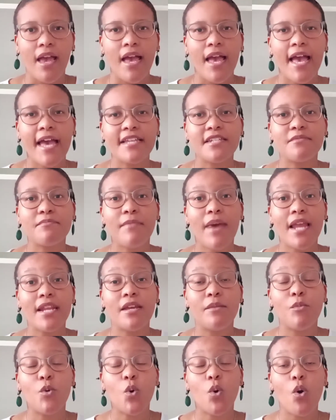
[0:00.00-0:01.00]
and
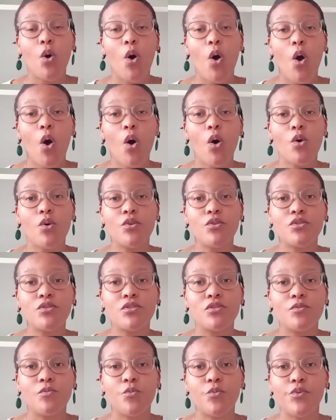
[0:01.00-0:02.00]
Malebogo
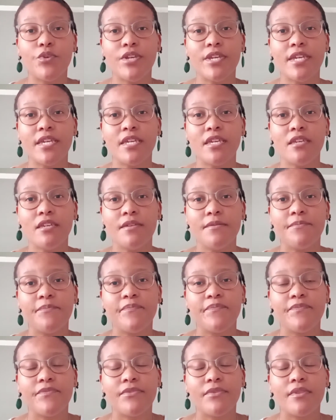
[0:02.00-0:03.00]
owes Bui
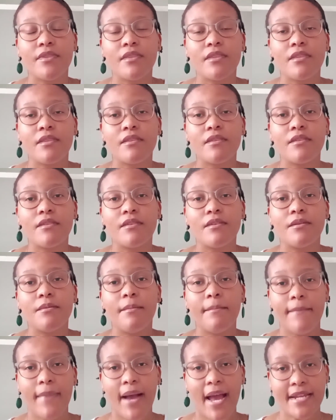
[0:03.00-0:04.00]

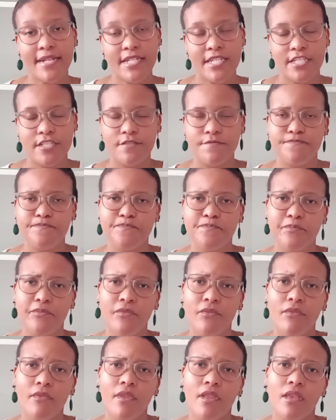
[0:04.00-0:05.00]
money.
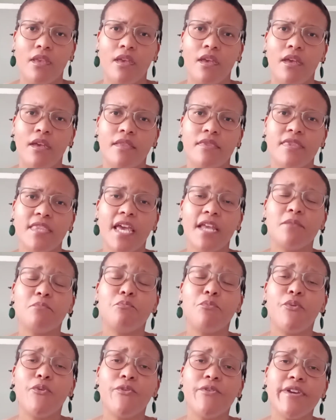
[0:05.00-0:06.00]

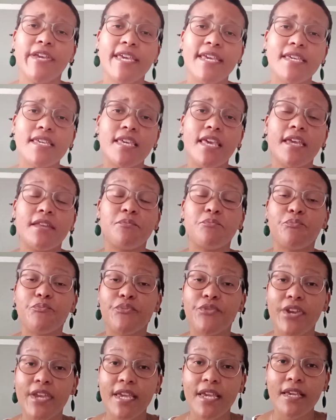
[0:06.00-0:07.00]
Then Bui can
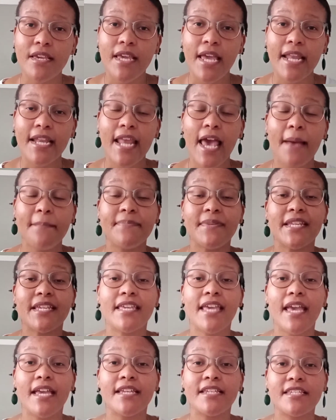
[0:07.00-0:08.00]
bring an
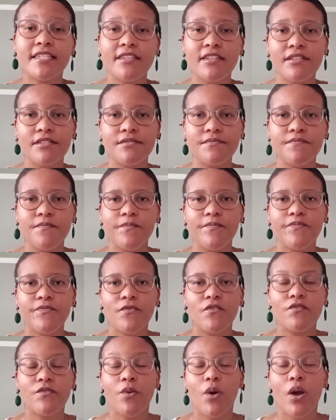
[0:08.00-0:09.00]
application
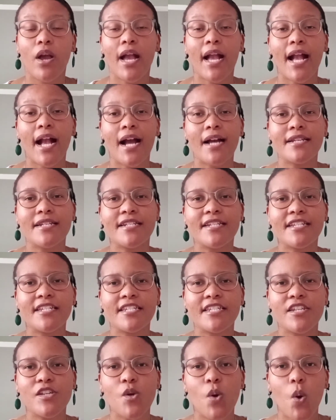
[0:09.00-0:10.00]
for a
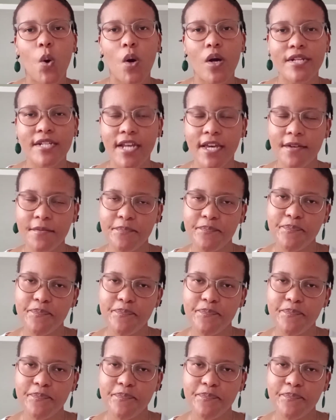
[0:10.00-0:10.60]
Garnishee order,